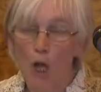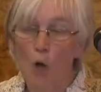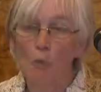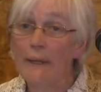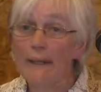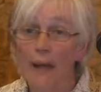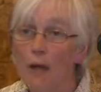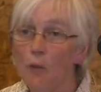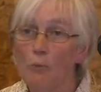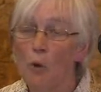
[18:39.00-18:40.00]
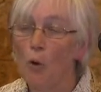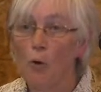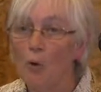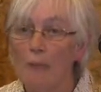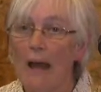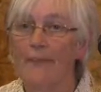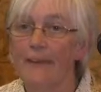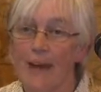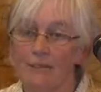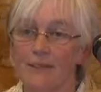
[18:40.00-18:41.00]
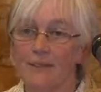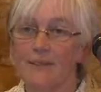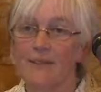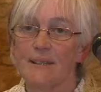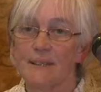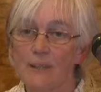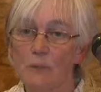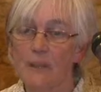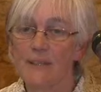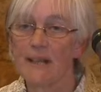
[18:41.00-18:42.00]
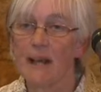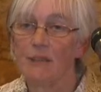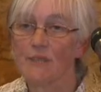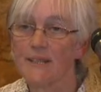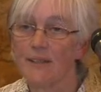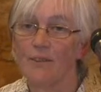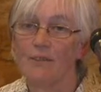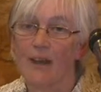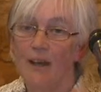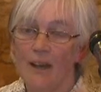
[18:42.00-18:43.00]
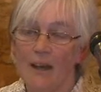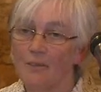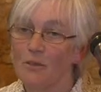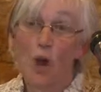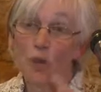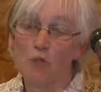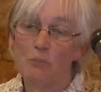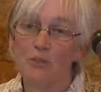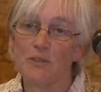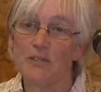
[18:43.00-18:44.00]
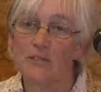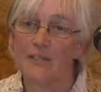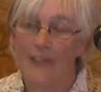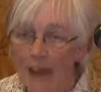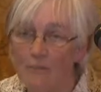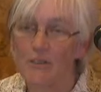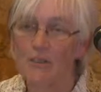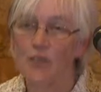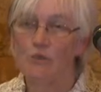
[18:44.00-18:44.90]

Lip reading: We know all about the evidence. Indeed, we at IRIS have contributed to the evidence